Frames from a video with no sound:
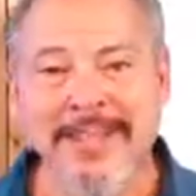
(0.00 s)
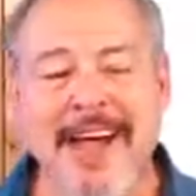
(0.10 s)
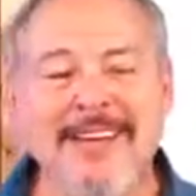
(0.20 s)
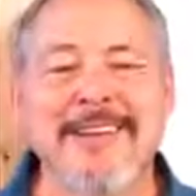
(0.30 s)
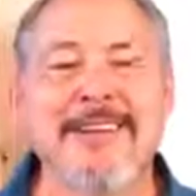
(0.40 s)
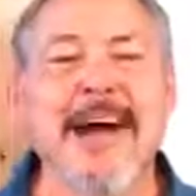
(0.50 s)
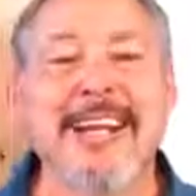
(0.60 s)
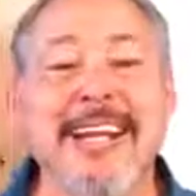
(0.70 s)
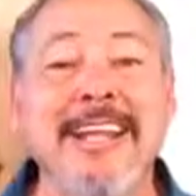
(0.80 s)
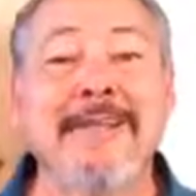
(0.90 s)
I could
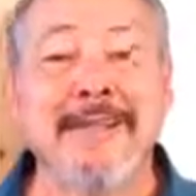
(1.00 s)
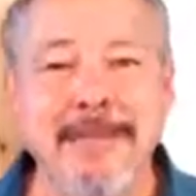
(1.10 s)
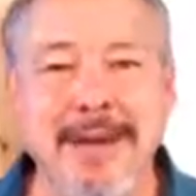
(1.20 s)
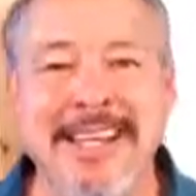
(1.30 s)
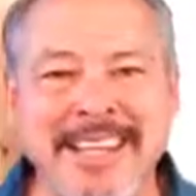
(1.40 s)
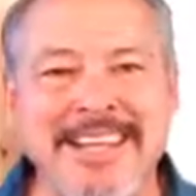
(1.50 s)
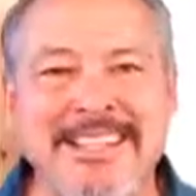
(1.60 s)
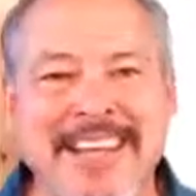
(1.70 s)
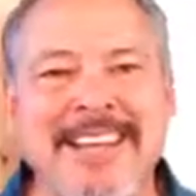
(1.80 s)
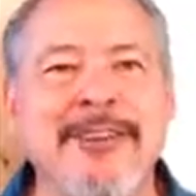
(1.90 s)
not lift my
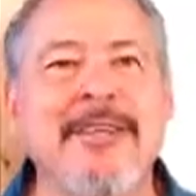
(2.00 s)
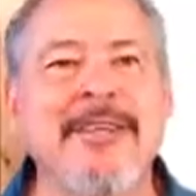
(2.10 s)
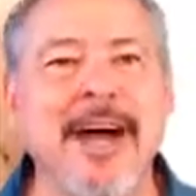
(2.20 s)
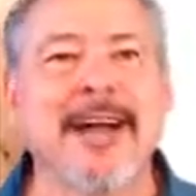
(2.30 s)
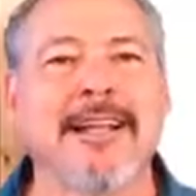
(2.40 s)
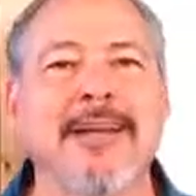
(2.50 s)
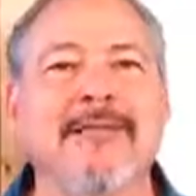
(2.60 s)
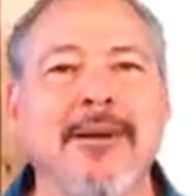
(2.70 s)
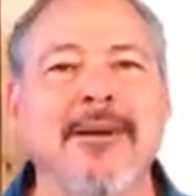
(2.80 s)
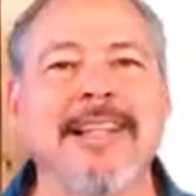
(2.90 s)
kids. I could not
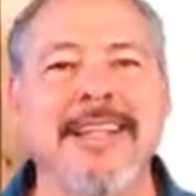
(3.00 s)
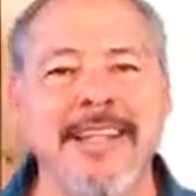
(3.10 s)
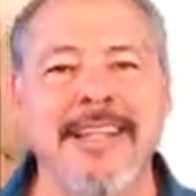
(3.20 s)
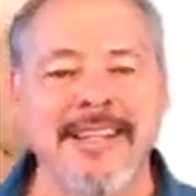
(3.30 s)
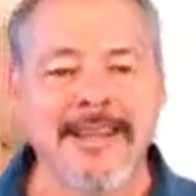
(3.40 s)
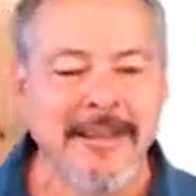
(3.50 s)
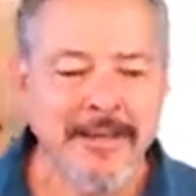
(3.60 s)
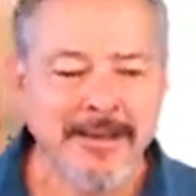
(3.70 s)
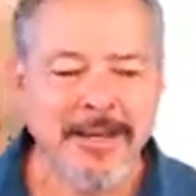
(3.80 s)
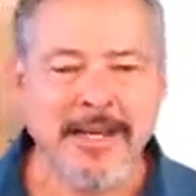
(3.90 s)
lift hardly anything
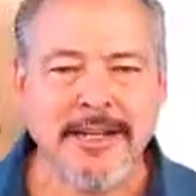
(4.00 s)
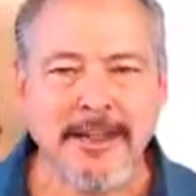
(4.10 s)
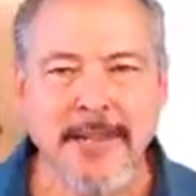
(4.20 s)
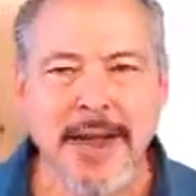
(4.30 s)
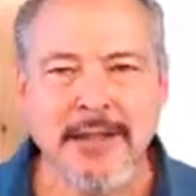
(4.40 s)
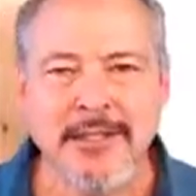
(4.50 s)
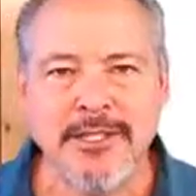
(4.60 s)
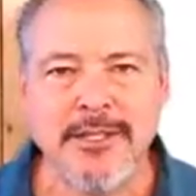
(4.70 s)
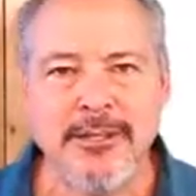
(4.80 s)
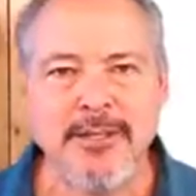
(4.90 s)
because the pain was
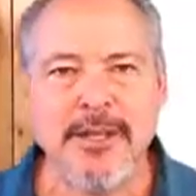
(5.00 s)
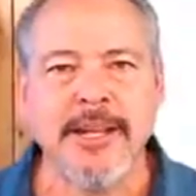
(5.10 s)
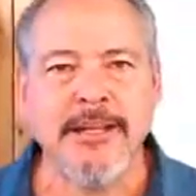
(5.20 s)
excruciating.